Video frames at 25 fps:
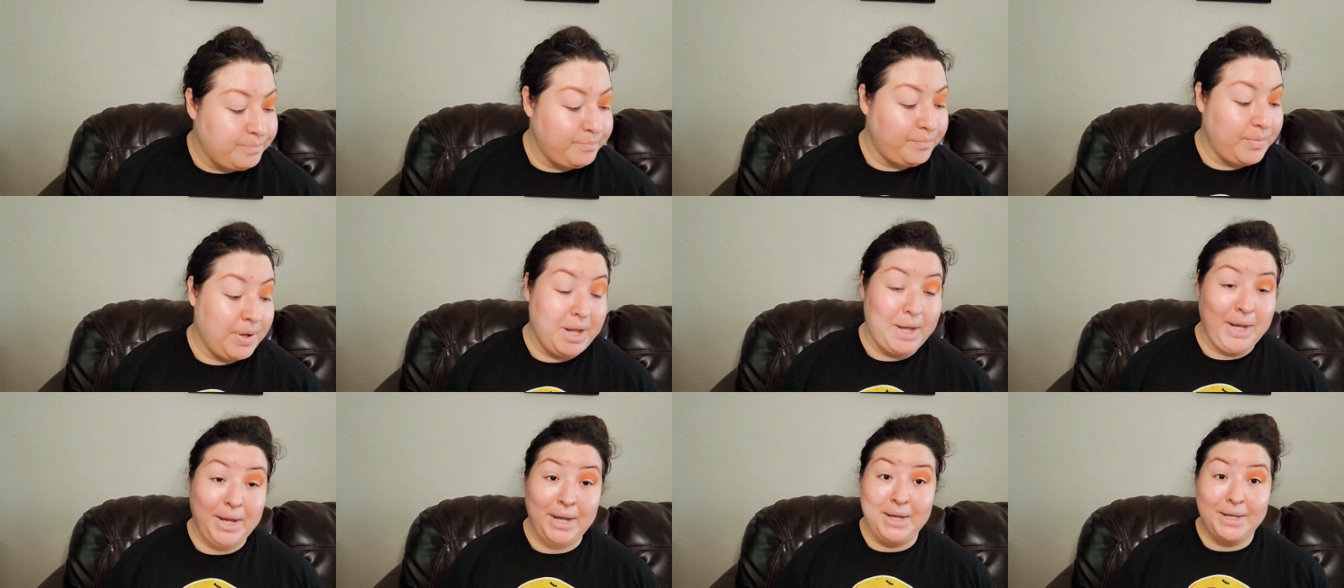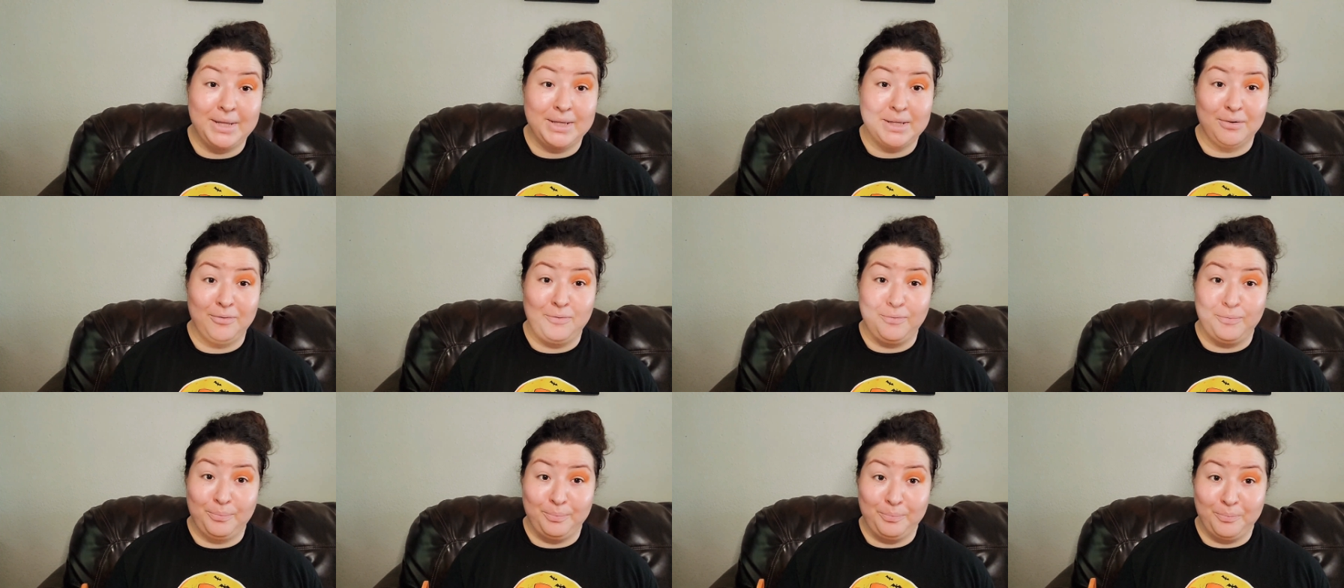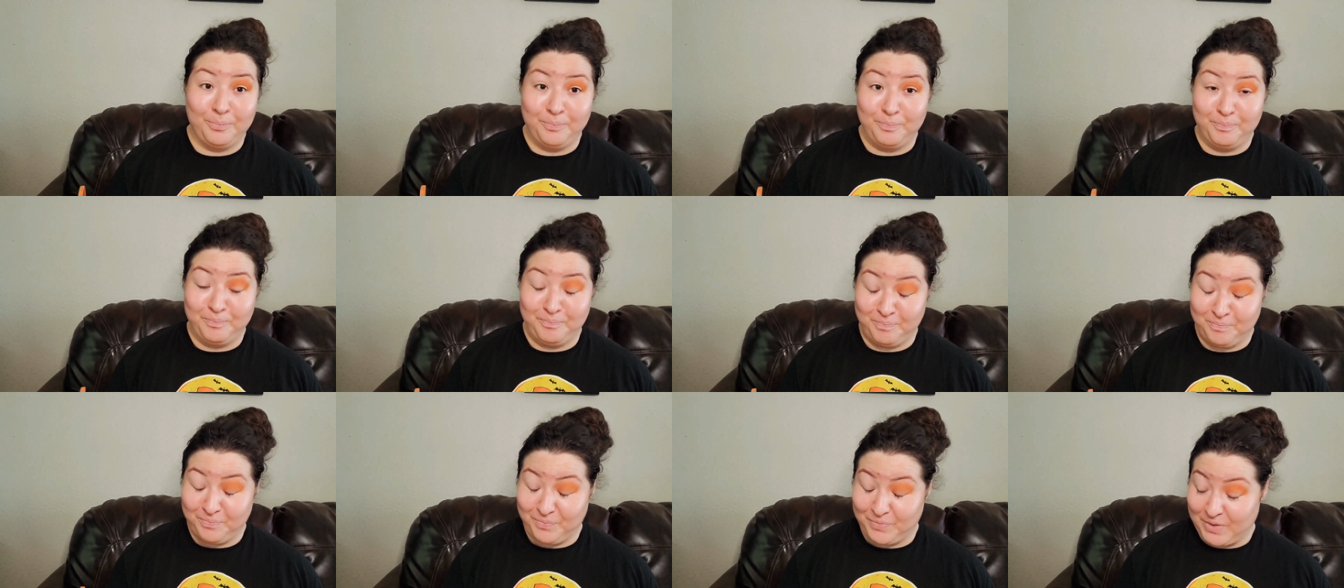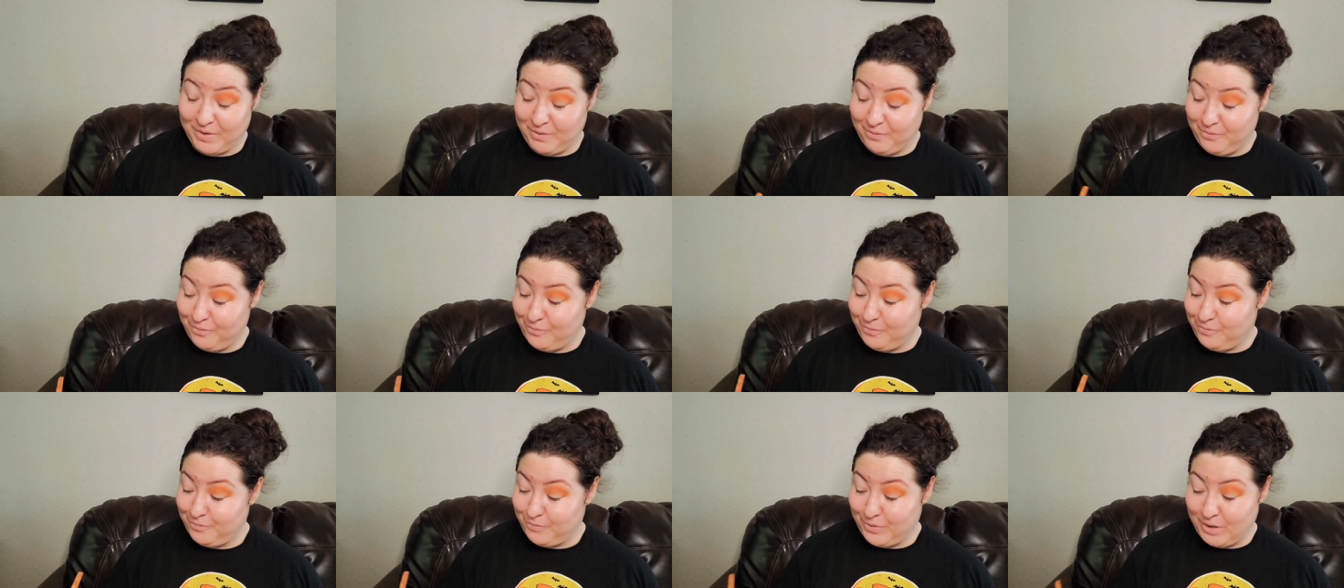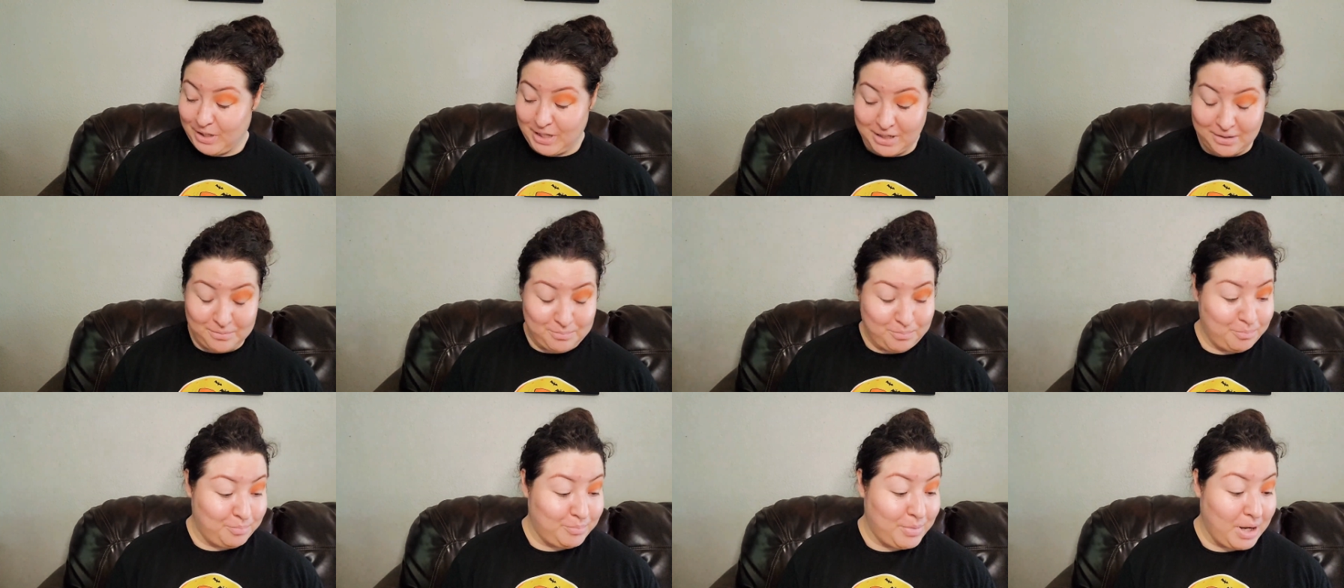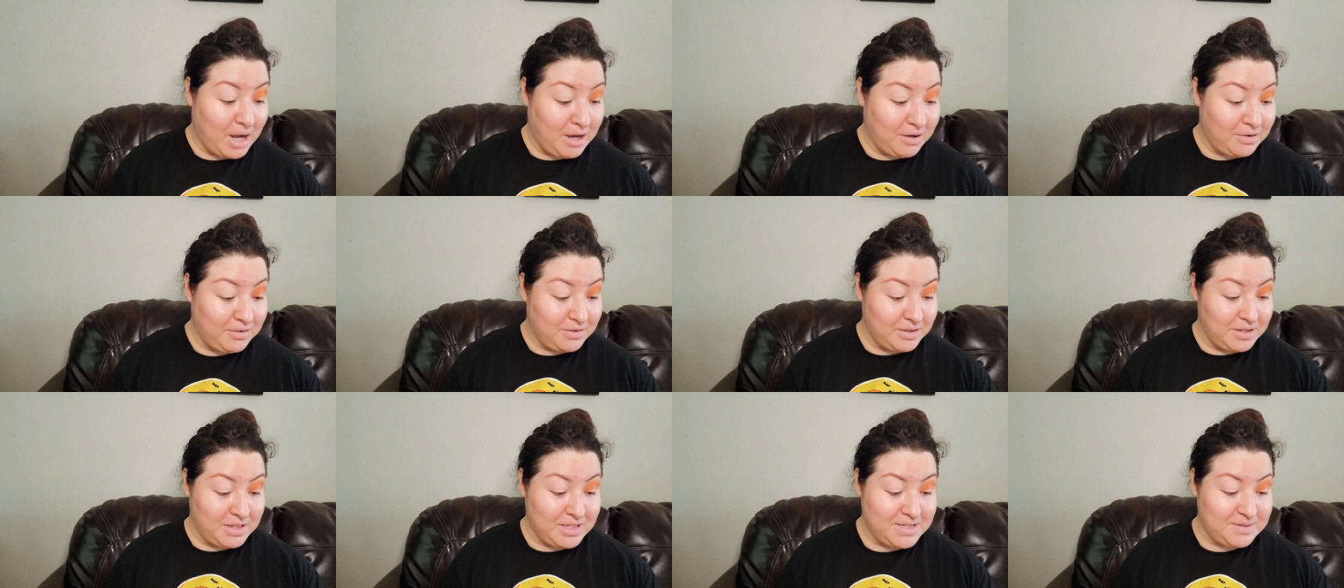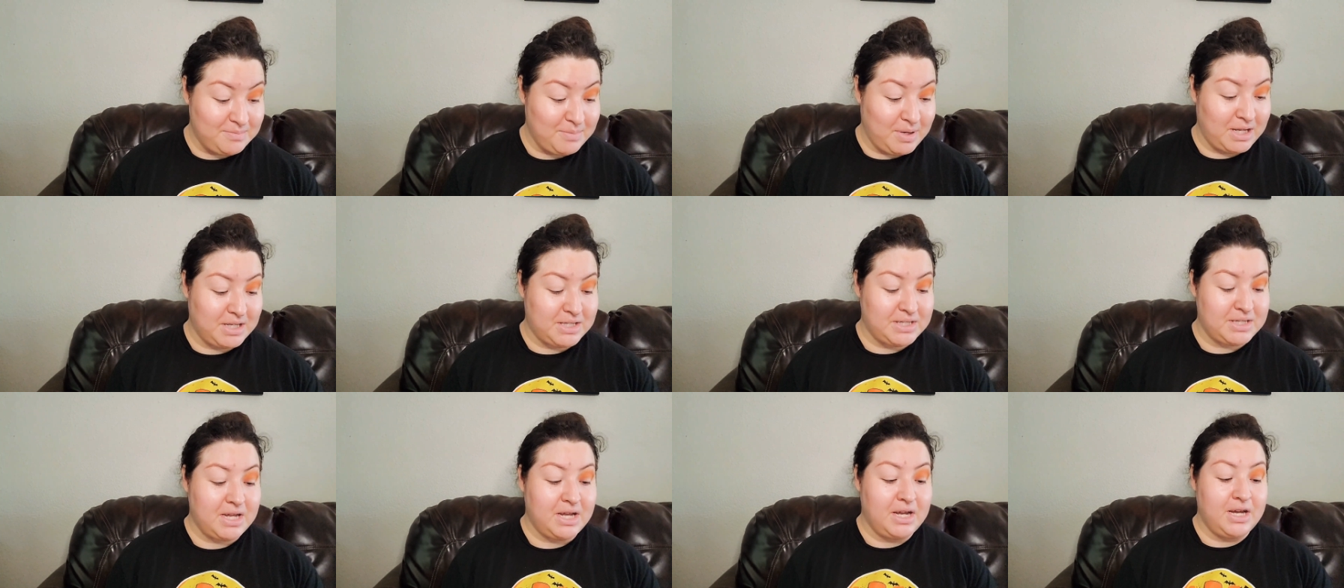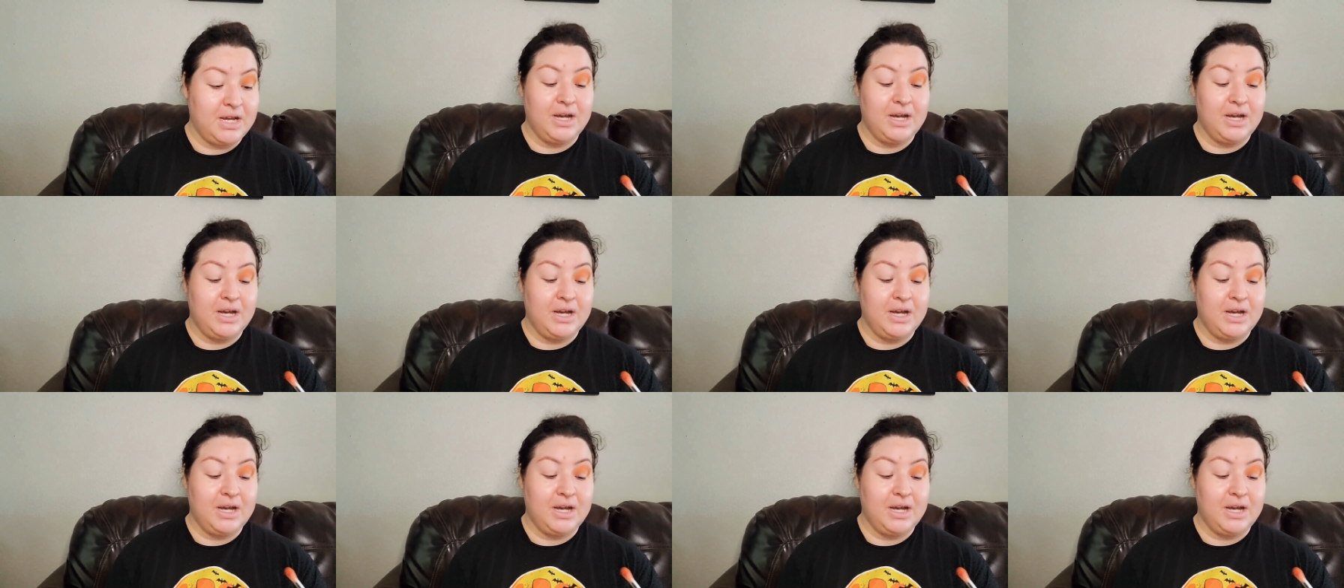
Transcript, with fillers: man, the, the freaking powder this makes.